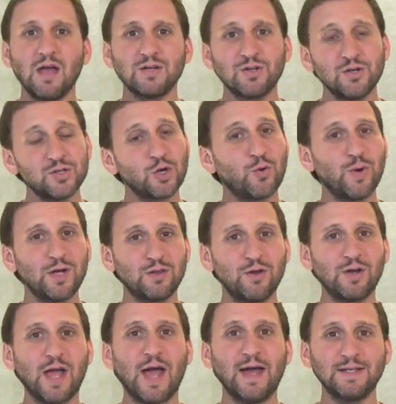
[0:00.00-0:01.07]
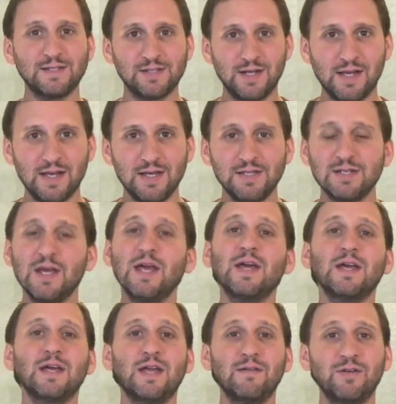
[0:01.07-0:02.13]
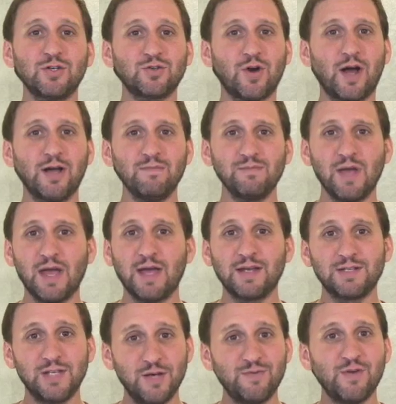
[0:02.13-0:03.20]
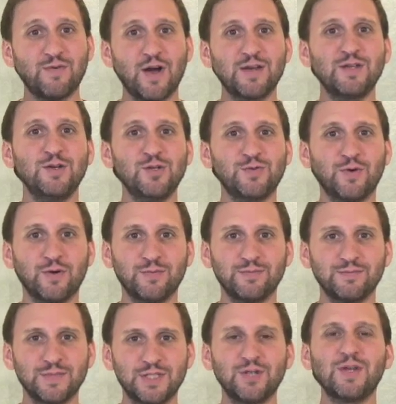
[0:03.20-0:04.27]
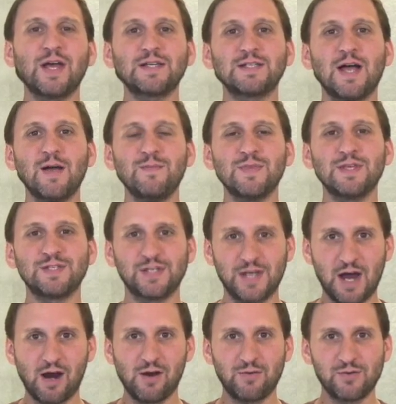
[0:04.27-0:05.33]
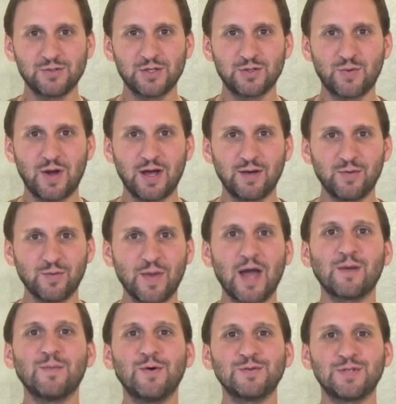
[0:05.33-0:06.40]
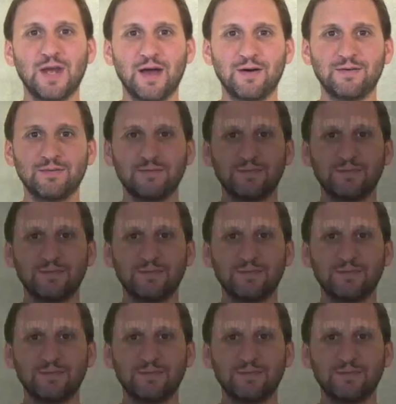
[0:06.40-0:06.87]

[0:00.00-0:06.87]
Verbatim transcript: So there's a quick look at Stickies. Give it a try and see if you find it useful. Till next time, this is Gary Rosenzweig with MacMost Now.